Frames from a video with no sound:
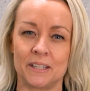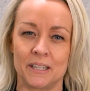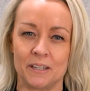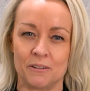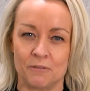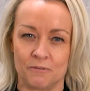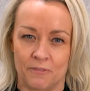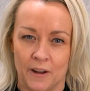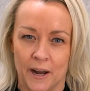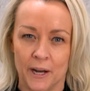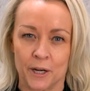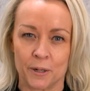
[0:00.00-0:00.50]

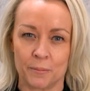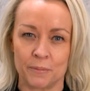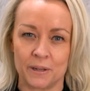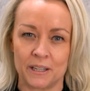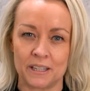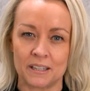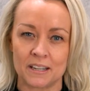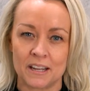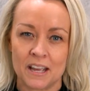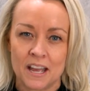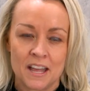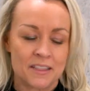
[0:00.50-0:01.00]

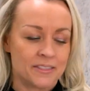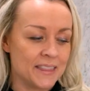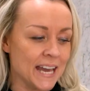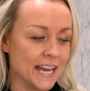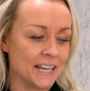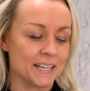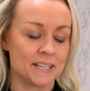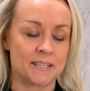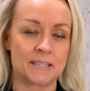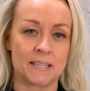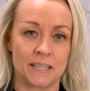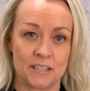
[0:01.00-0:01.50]
environment that
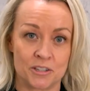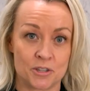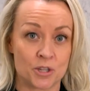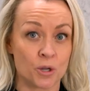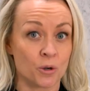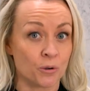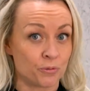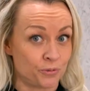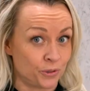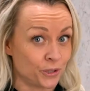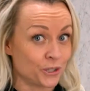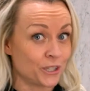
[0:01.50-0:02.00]
it's in. So
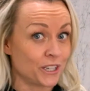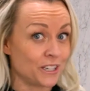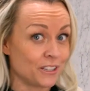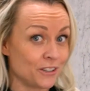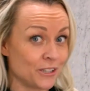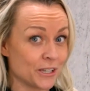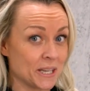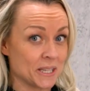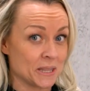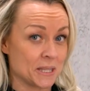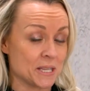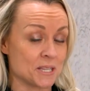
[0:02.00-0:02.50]
if you're gonna
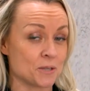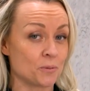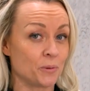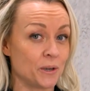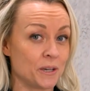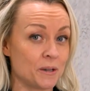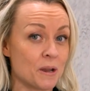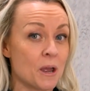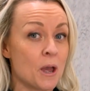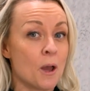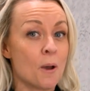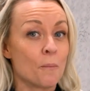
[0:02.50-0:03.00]
look at this one,